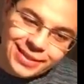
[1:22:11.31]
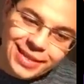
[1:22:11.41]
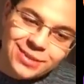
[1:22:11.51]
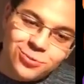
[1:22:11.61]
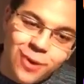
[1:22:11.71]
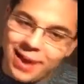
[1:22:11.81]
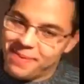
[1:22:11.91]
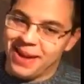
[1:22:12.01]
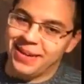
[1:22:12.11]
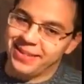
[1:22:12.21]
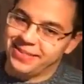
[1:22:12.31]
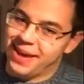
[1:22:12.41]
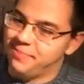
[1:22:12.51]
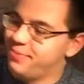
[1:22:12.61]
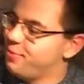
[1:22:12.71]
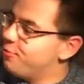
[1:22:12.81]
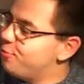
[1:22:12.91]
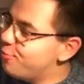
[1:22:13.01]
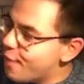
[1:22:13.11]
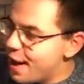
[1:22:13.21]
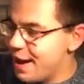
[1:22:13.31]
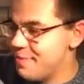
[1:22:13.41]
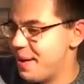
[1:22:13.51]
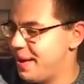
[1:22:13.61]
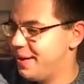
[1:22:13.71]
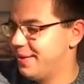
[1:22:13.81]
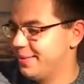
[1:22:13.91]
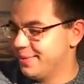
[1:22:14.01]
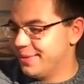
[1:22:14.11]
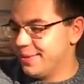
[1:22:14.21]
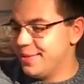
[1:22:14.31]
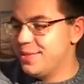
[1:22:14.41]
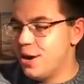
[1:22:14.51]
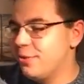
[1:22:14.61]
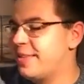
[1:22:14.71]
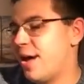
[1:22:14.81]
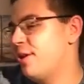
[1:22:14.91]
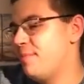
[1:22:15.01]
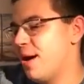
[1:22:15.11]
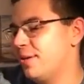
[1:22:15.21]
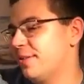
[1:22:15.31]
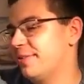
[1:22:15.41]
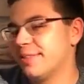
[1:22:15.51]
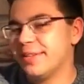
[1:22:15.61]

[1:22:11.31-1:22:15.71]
He's way better than Seb. Way better. No doubt about it.